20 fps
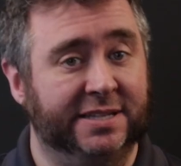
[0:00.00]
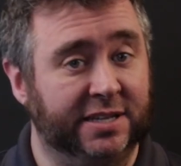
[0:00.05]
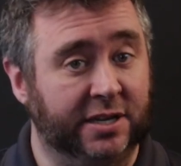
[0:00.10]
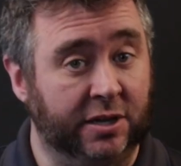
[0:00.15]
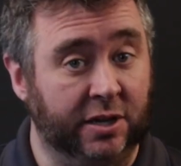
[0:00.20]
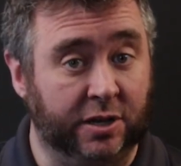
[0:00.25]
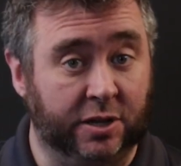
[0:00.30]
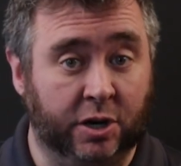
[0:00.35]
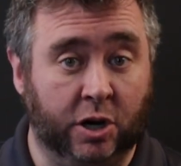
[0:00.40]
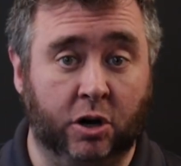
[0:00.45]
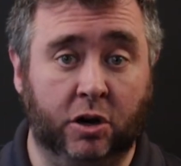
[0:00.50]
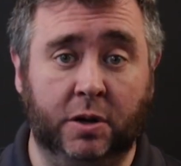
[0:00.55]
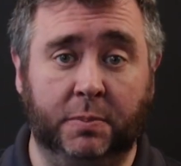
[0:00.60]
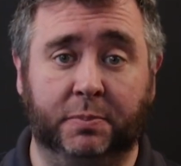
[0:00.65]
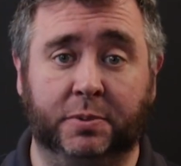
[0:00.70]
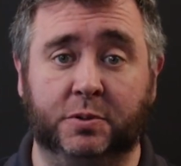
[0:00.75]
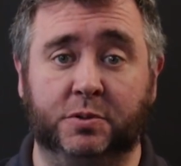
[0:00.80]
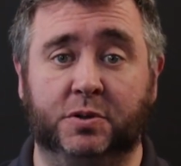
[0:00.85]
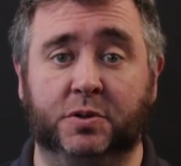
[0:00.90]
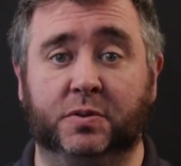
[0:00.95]
is a
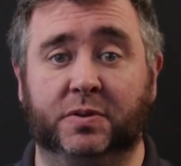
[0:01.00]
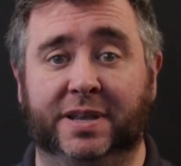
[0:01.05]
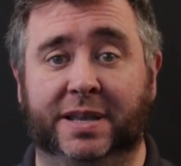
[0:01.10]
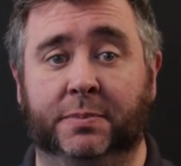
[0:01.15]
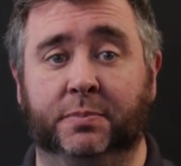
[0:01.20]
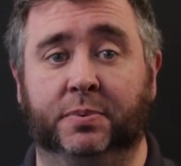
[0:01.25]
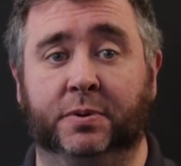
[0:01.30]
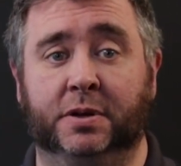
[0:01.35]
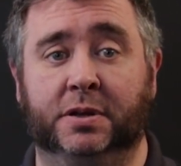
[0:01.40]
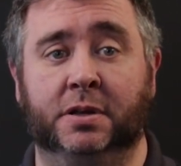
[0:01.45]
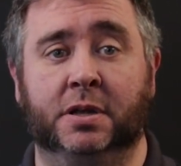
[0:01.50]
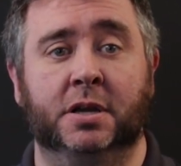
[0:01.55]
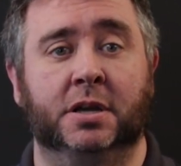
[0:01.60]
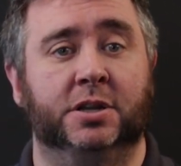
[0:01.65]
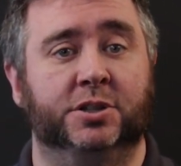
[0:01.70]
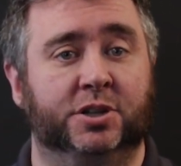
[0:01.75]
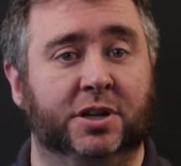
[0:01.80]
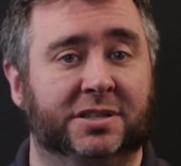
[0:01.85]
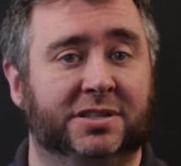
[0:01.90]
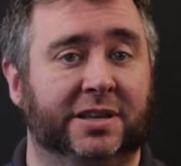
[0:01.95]
concurrent Bluetooth input,
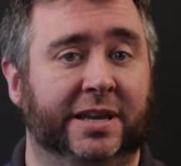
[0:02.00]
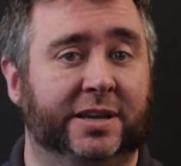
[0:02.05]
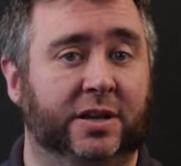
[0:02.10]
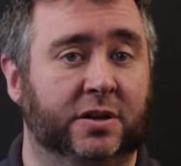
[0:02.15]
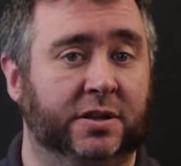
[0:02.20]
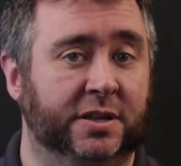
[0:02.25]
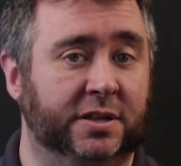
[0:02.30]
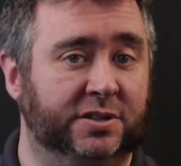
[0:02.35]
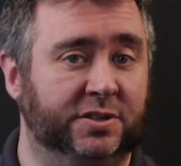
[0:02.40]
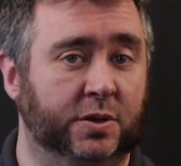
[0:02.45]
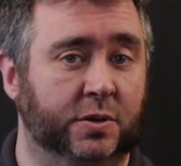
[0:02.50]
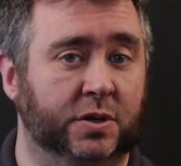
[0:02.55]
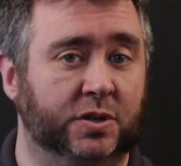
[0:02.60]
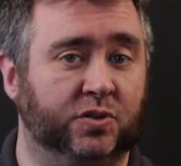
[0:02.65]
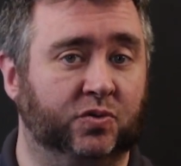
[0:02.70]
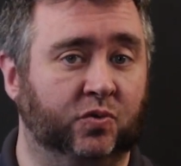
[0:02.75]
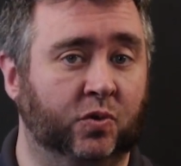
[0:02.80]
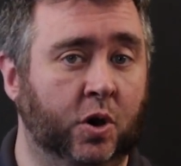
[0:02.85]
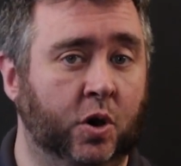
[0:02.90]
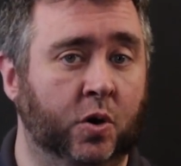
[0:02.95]
just like on the
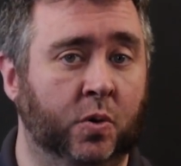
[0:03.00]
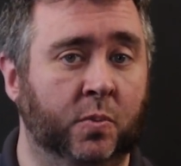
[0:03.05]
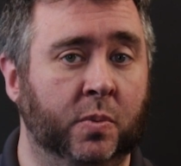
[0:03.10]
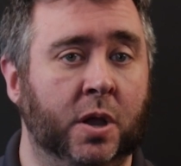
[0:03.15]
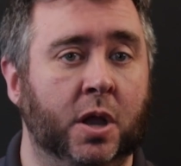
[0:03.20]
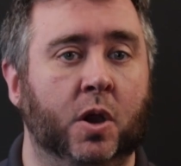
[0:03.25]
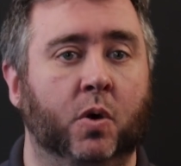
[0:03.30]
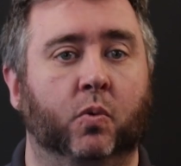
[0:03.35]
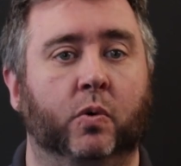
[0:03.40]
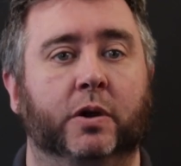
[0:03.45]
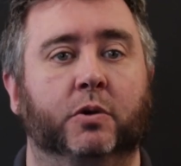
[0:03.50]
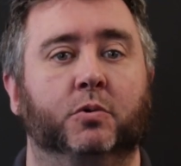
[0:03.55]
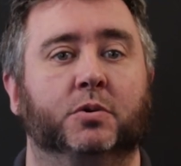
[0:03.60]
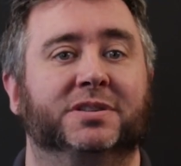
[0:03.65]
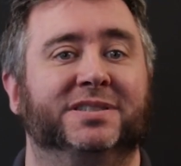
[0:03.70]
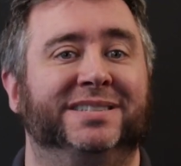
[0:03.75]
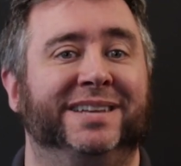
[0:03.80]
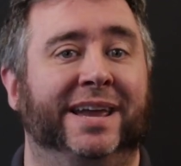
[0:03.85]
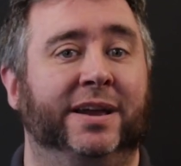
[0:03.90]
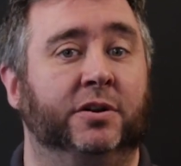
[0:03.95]
Sonos Roam, where it
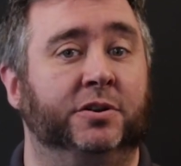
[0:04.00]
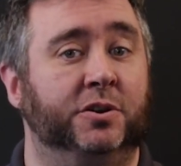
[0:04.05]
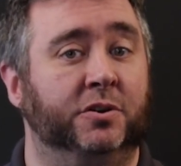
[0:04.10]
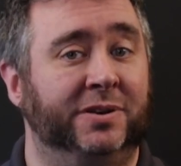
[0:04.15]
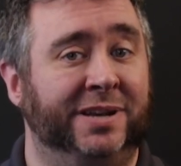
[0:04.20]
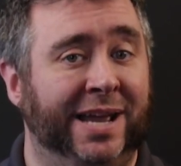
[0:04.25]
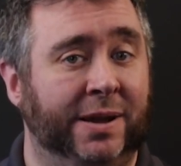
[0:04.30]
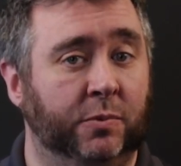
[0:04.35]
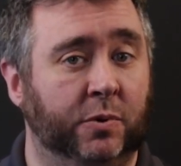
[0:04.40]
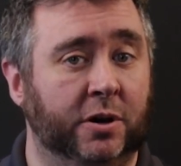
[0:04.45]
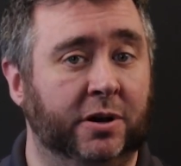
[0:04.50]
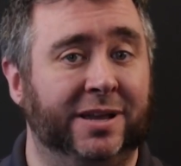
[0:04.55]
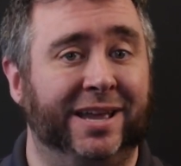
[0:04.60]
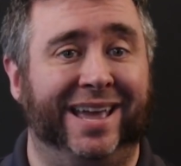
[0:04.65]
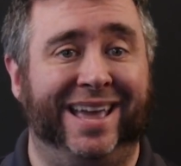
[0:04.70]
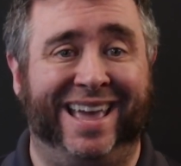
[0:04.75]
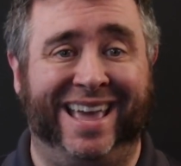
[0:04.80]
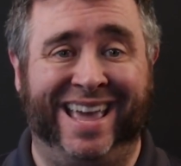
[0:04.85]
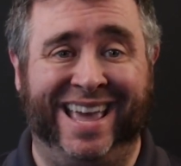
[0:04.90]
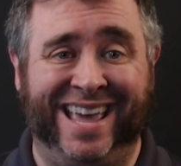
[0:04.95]
will stay on your network
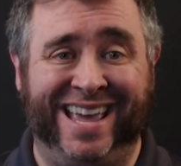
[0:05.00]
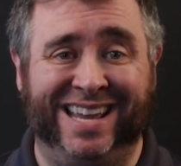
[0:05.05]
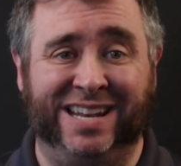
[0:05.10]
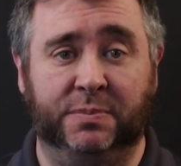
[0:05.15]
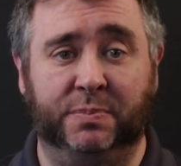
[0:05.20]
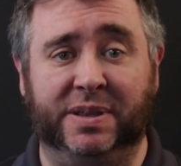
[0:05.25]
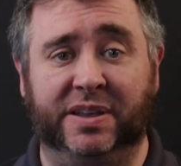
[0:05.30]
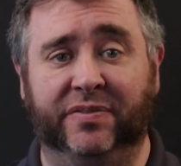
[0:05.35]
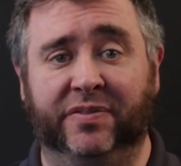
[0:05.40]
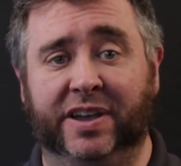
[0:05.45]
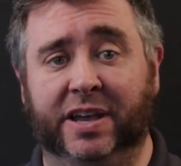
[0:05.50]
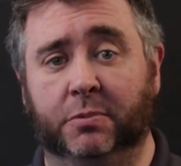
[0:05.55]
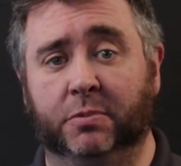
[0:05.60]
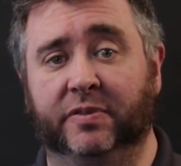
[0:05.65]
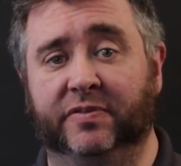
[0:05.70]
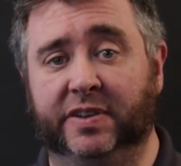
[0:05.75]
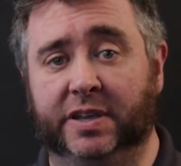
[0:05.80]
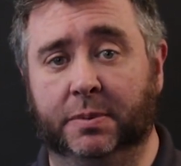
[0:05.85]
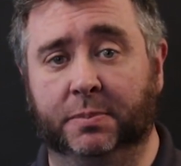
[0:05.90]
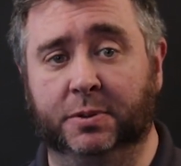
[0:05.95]
and be
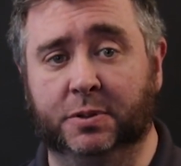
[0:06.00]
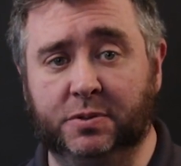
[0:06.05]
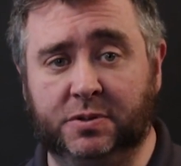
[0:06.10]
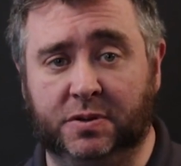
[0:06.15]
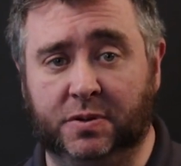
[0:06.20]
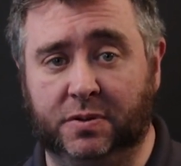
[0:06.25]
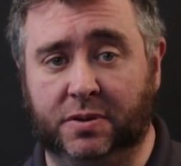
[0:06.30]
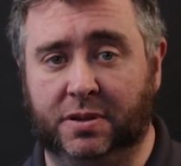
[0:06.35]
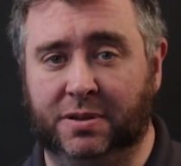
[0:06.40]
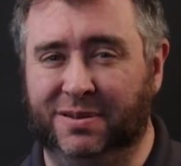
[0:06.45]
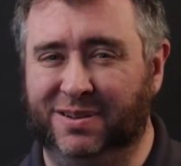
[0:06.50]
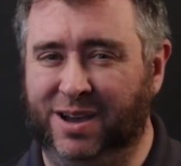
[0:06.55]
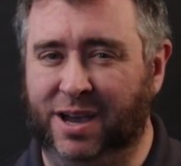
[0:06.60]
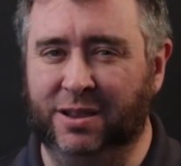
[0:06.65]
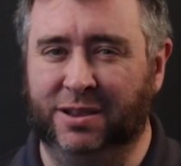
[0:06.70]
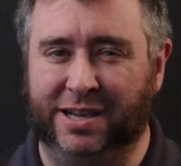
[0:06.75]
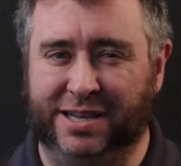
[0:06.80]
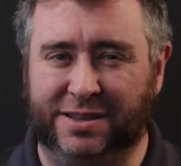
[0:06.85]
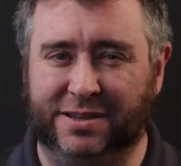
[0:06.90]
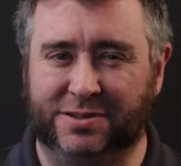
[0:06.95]
available via Bluetooth,
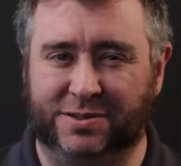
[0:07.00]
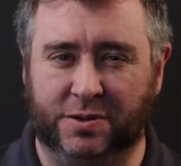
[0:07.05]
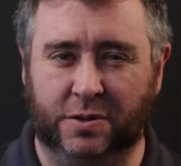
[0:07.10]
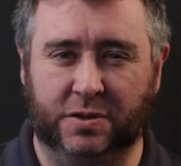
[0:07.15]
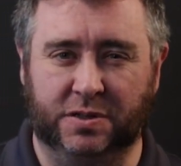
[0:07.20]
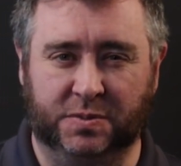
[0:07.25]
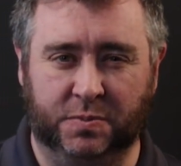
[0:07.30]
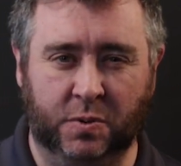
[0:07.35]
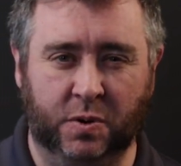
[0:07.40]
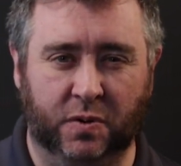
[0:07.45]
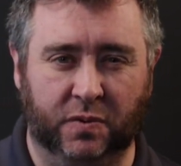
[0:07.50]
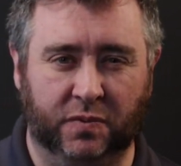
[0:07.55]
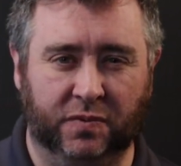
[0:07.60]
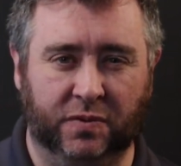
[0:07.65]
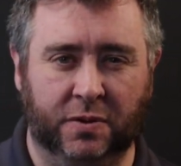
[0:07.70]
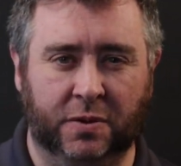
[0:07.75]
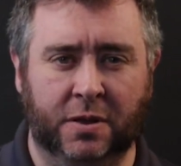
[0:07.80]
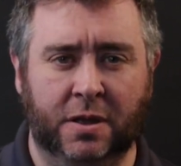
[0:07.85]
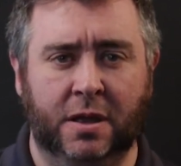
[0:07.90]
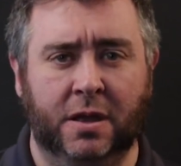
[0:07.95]
unlike the Sonos Move.